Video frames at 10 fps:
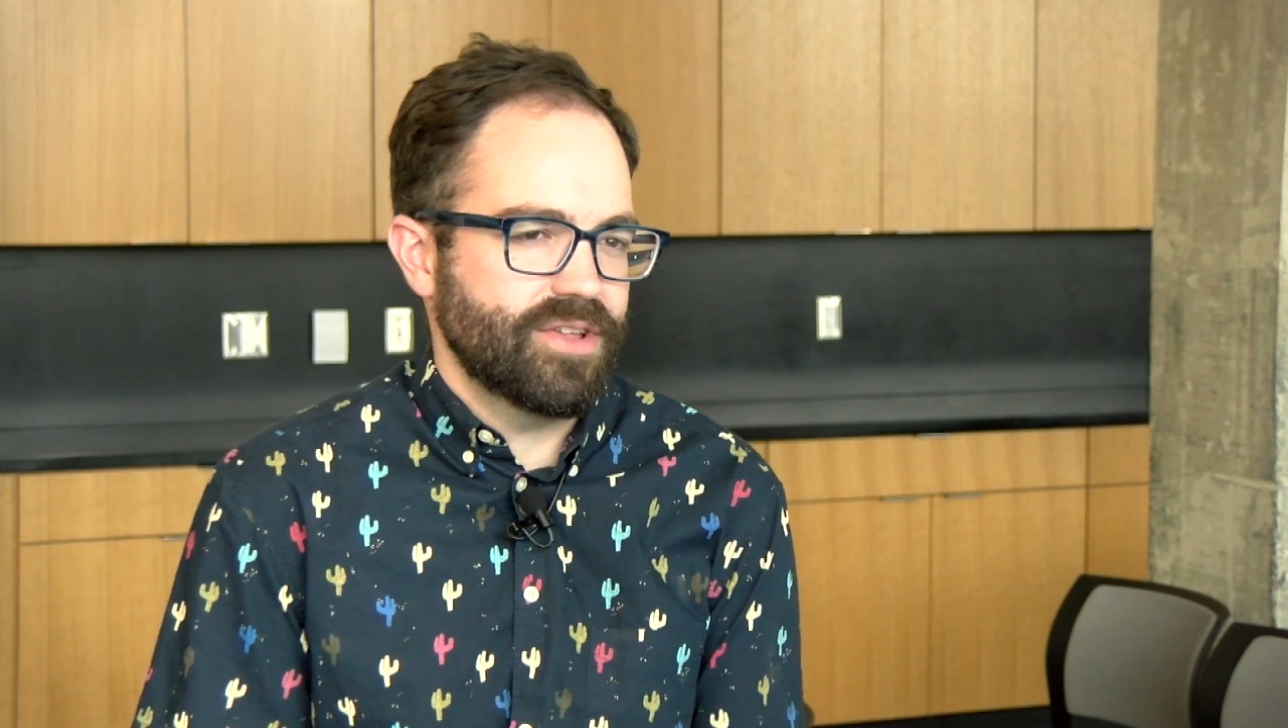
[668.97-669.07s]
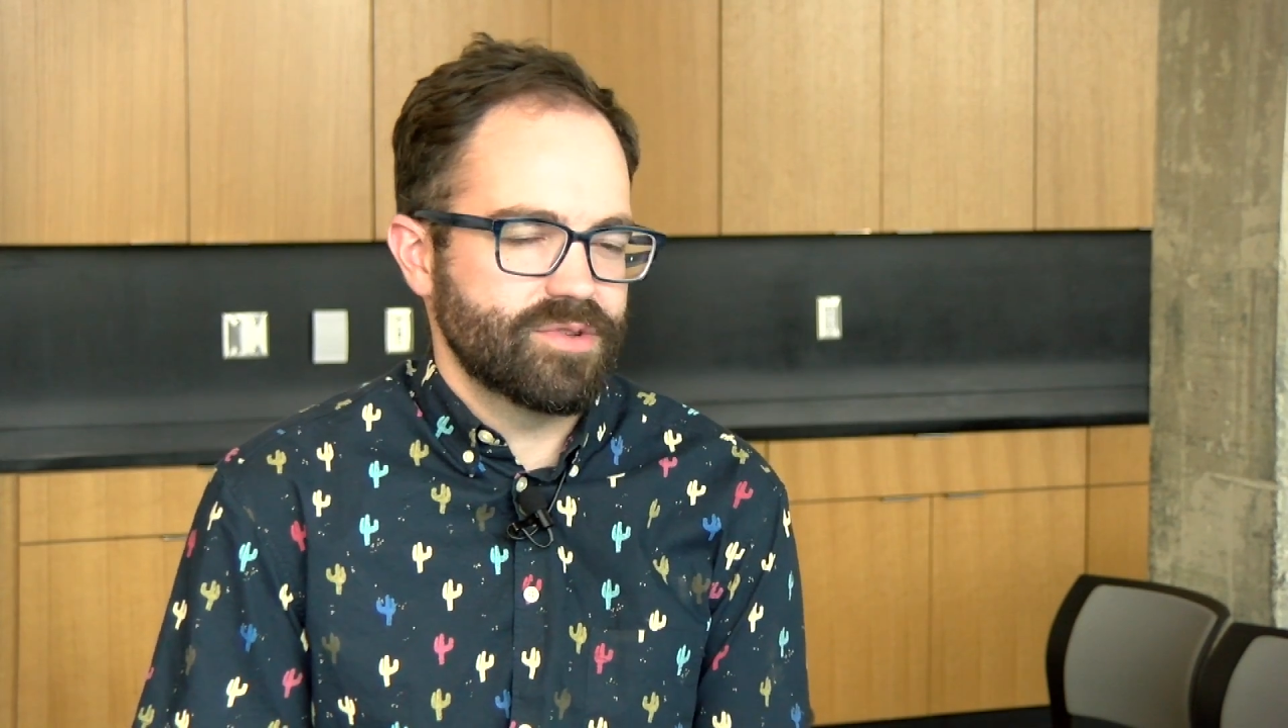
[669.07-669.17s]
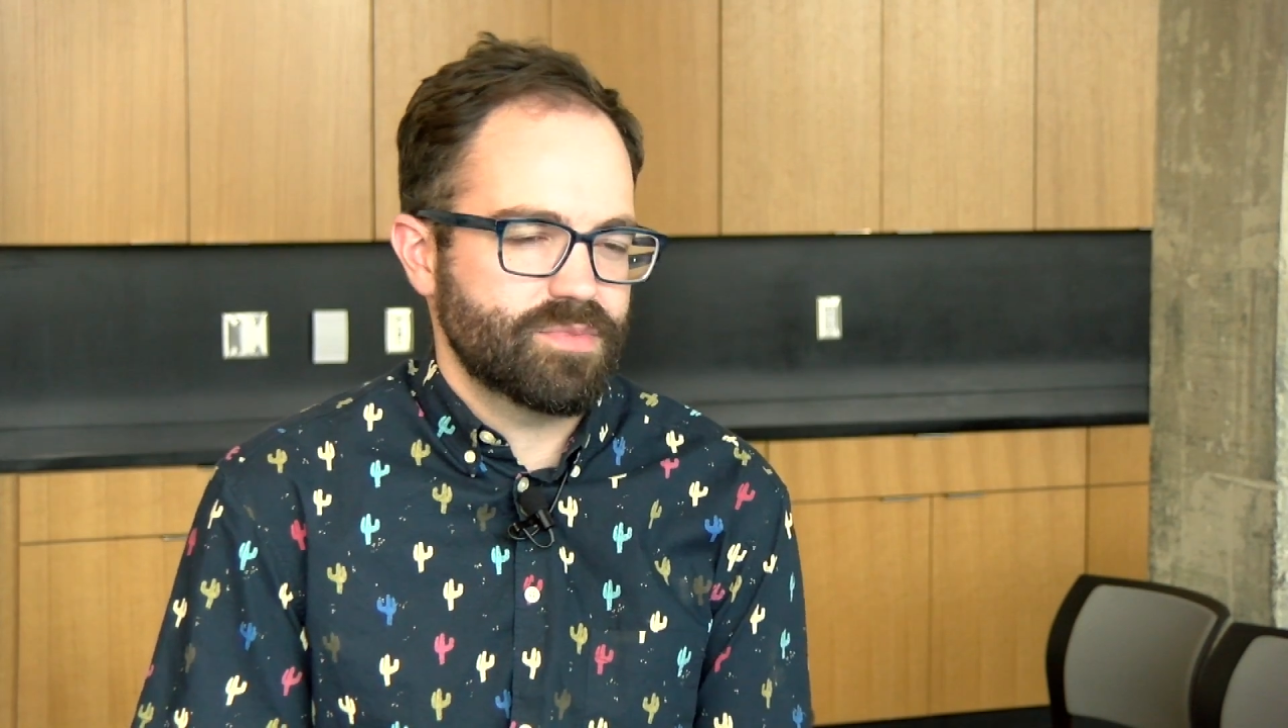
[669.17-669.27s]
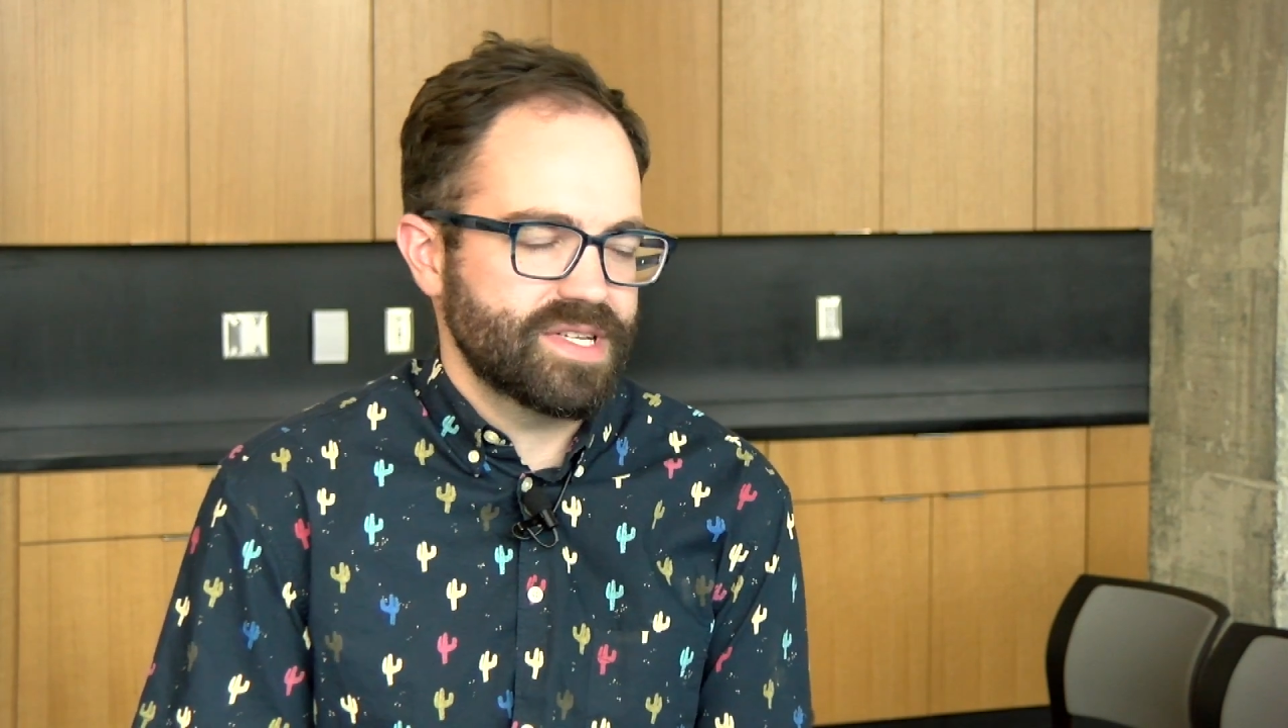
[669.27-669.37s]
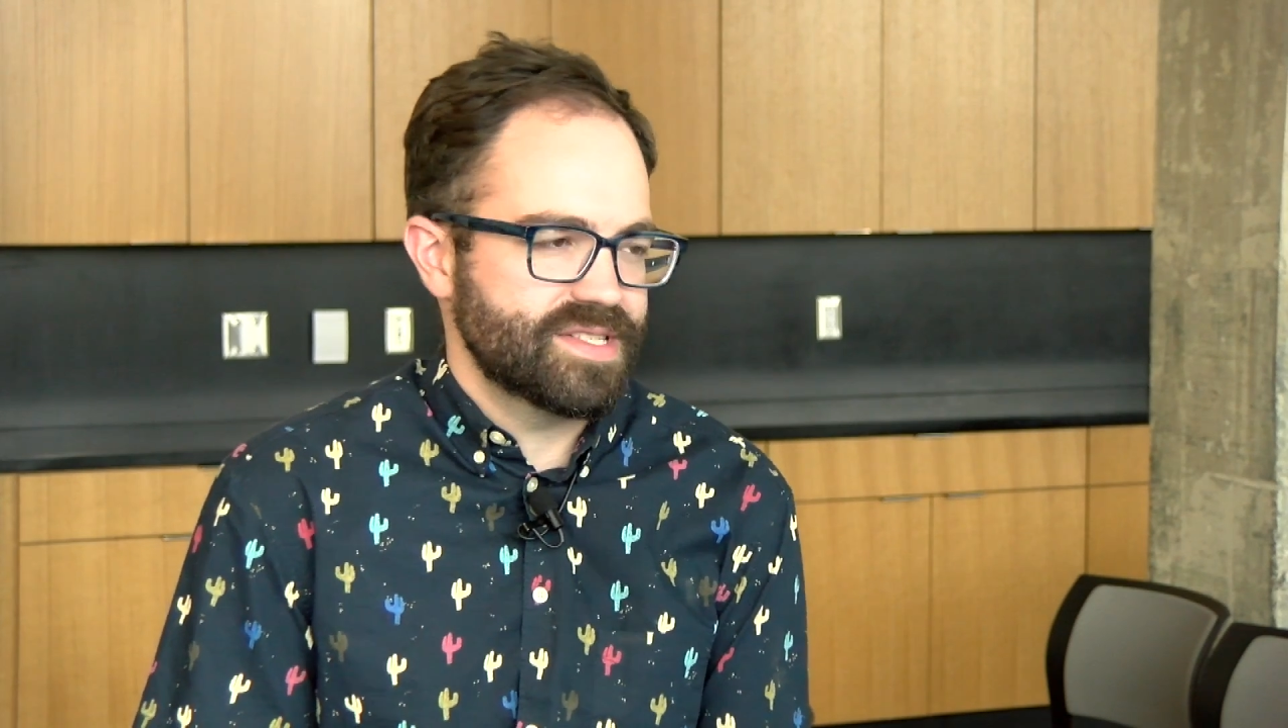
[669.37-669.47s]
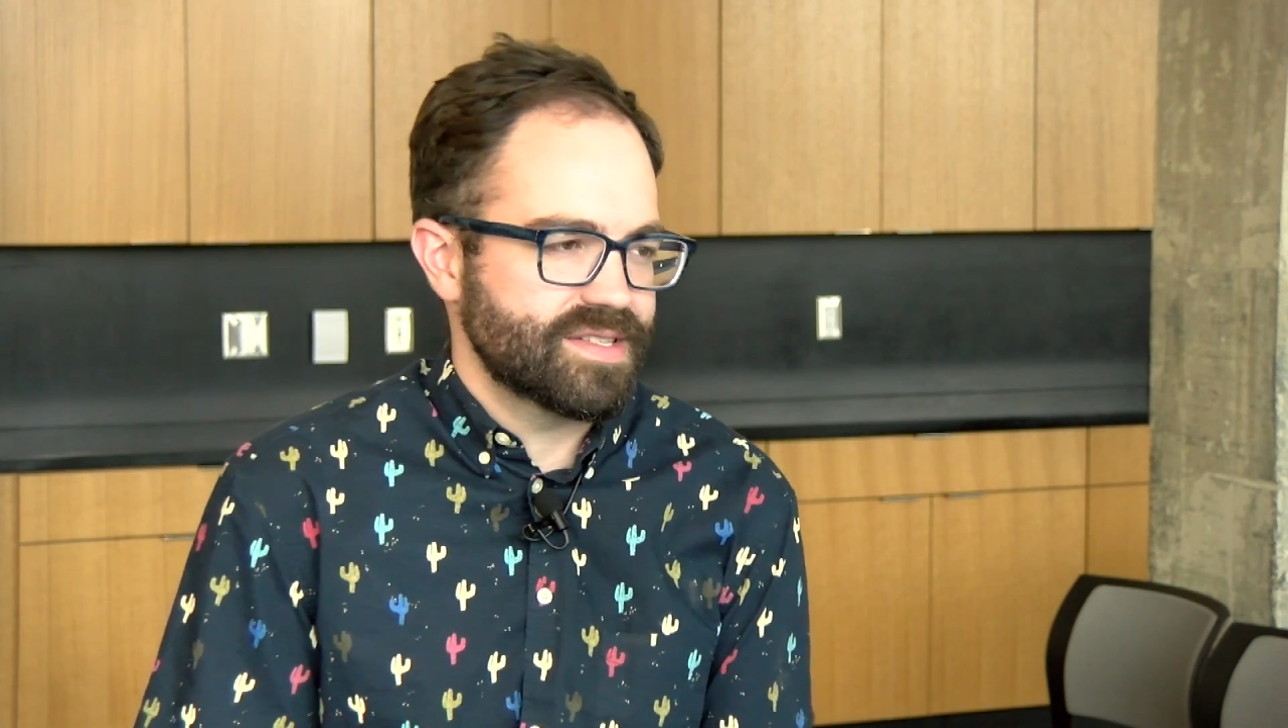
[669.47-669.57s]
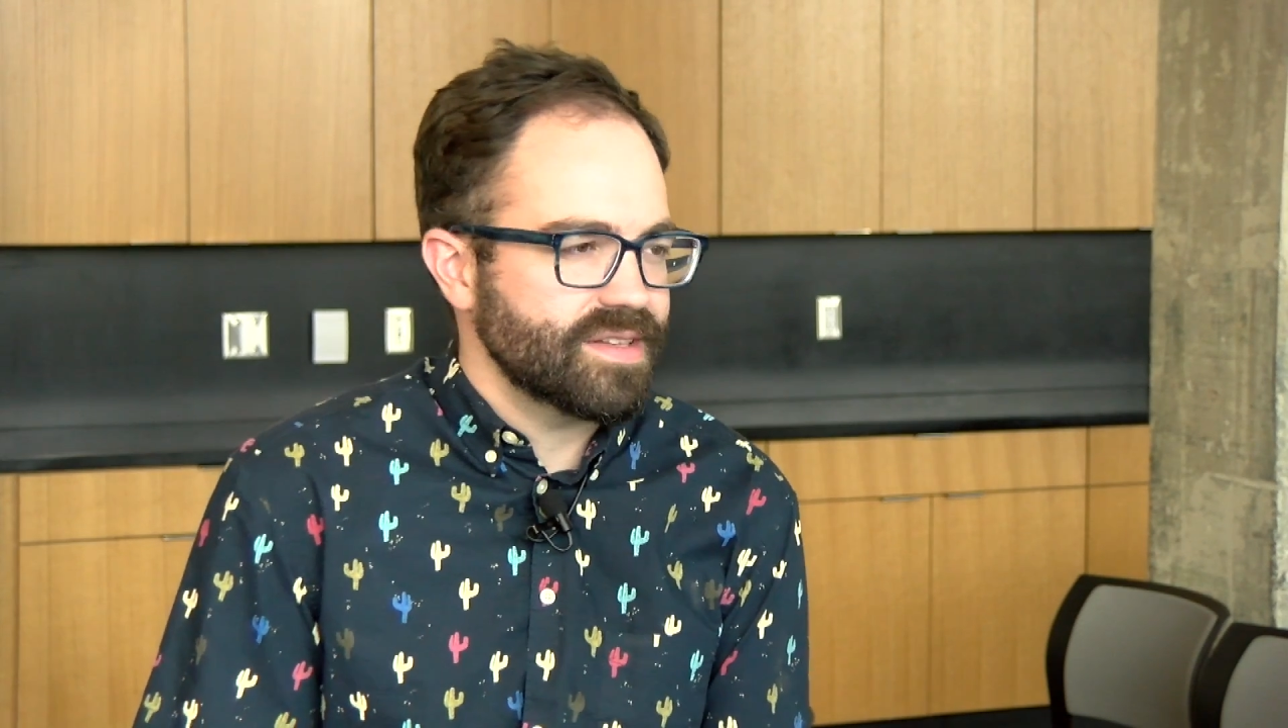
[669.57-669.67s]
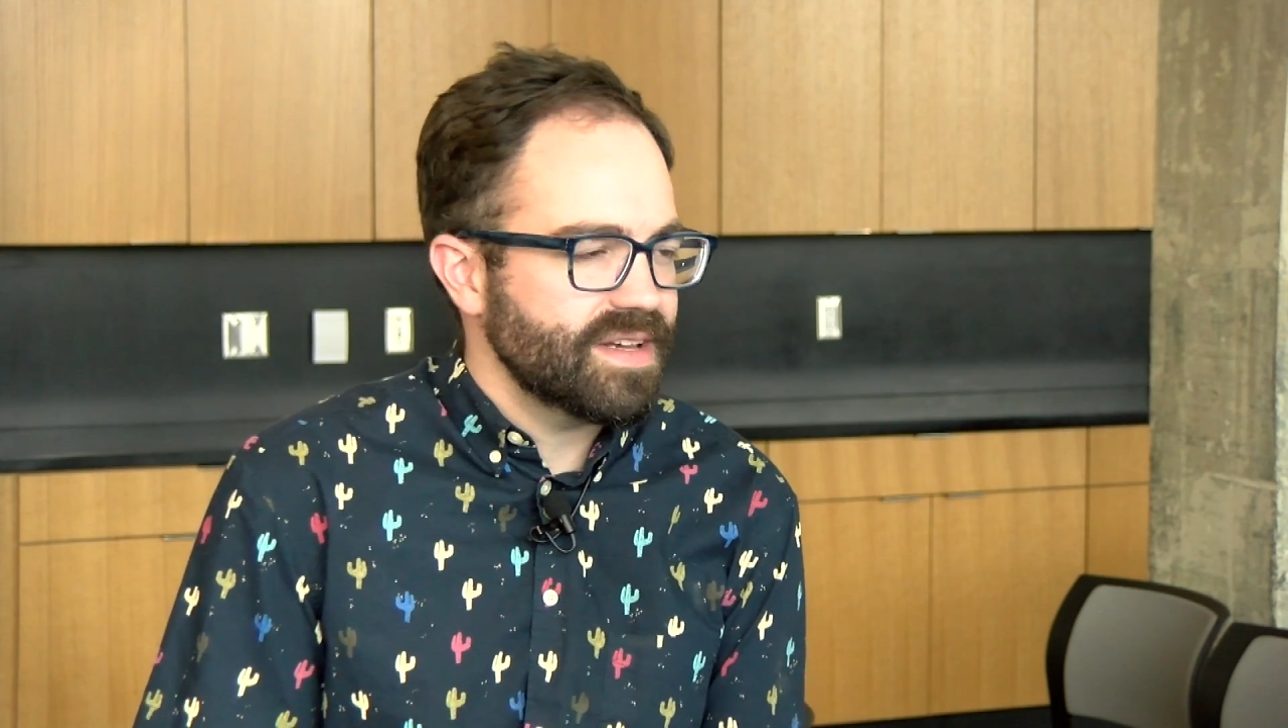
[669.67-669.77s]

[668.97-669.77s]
there's places to